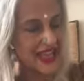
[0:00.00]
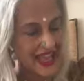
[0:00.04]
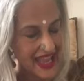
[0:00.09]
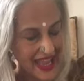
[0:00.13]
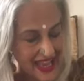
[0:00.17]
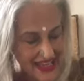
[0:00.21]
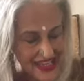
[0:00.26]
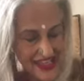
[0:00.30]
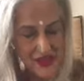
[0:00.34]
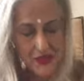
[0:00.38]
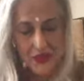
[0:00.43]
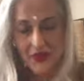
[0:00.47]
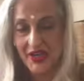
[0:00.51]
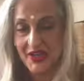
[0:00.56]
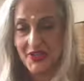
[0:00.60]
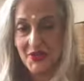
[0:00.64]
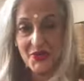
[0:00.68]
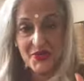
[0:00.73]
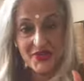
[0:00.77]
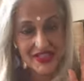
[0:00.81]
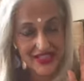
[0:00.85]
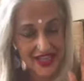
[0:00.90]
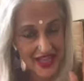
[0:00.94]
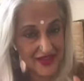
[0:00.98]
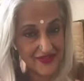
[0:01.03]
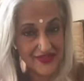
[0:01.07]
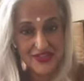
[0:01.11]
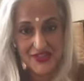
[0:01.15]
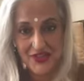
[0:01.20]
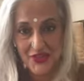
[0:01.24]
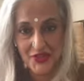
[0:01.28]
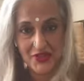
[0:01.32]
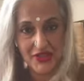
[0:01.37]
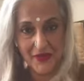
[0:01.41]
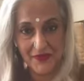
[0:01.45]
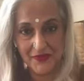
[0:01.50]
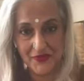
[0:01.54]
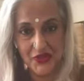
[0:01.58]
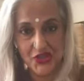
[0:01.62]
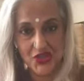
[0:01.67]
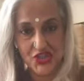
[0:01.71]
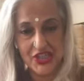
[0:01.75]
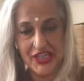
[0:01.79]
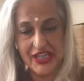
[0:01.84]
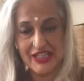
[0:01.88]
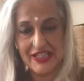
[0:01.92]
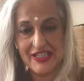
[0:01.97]
anyone who's ever stood up for
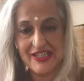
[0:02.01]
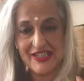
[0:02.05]
change.